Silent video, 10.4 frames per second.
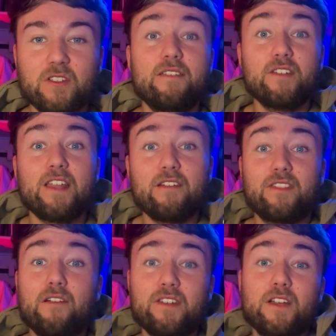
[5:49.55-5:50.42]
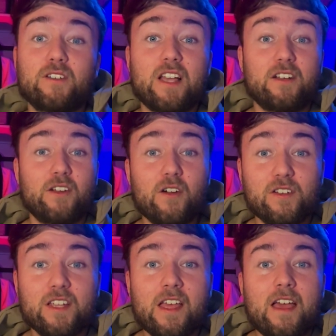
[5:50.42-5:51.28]
Even if their videos are
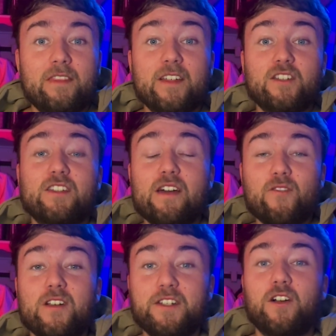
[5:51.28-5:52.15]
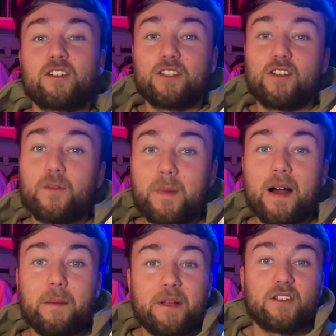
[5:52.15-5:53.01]
good, they just never actually got to the good
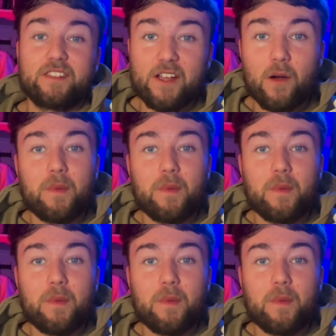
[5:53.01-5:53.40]
part because they got